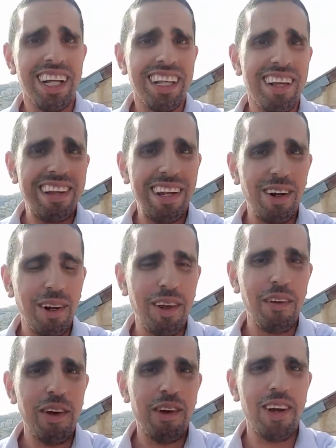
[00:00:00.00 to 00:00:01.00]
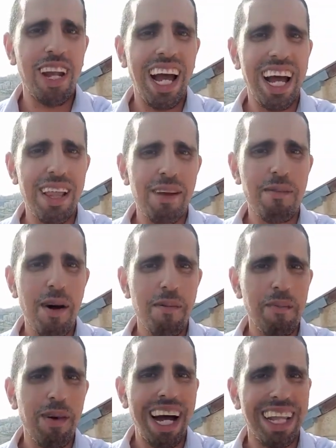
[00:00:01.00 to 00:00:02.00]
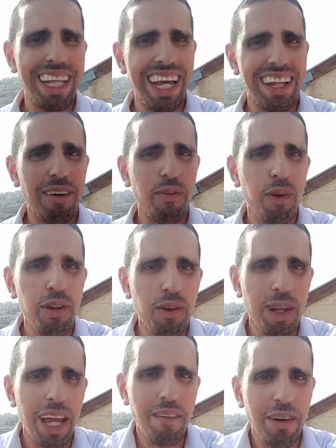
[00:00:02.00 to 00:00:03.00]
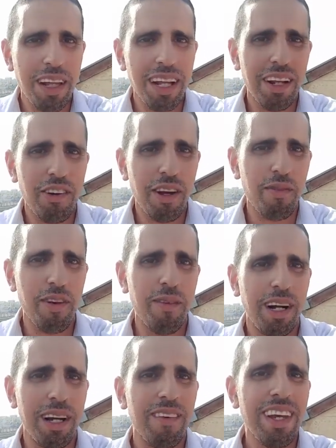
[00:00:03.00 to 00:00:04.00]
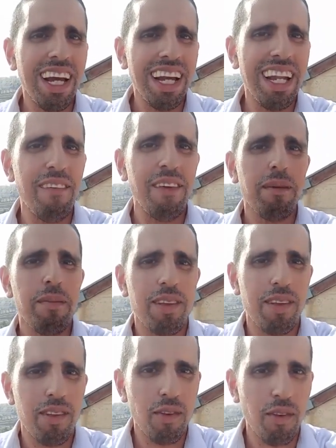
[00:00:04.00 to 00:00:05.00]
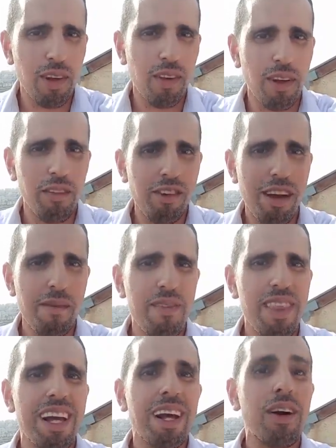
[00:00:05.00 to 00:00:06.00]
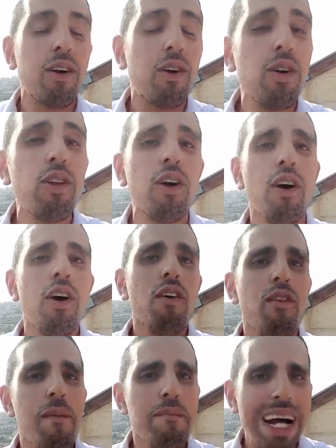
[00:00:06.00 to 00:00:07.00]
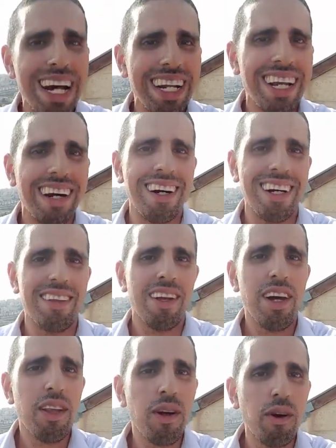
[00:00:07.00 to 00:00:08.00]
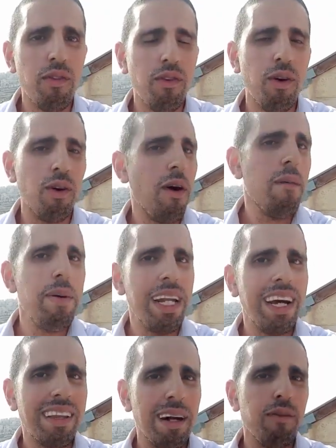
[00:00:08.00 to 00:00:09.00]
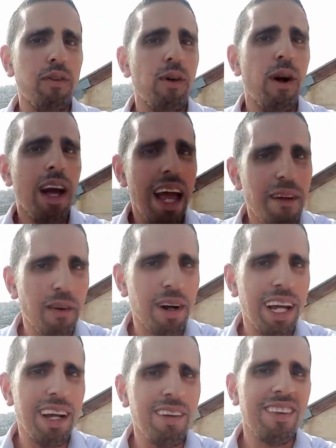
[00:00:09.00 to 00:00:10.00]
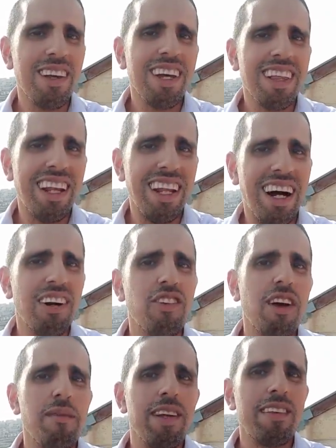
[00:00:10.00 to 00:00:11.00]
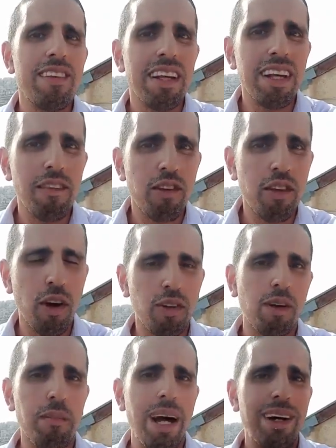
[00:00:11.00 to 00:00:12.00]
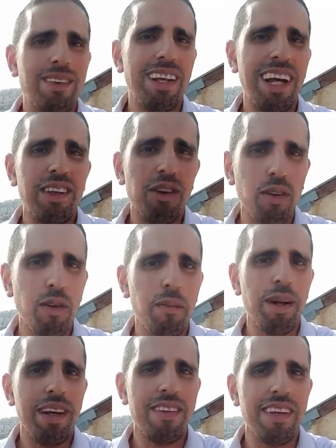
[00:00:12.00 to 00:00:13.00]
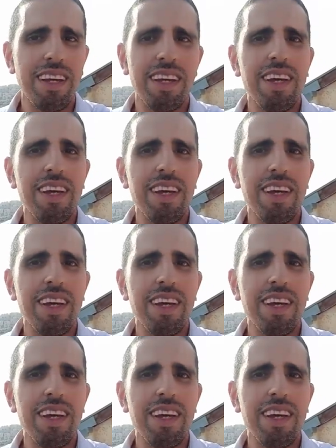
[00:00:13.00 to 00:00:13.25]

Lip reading: there's a lot of division at the moment. But at the end, if we're doing everything l'shem shemaim, and everything because it's a ratzon of Hashem, the good for mankind, the good for Ben Adam, for everyone else, then Hashem is going to give total bounty and total blessing.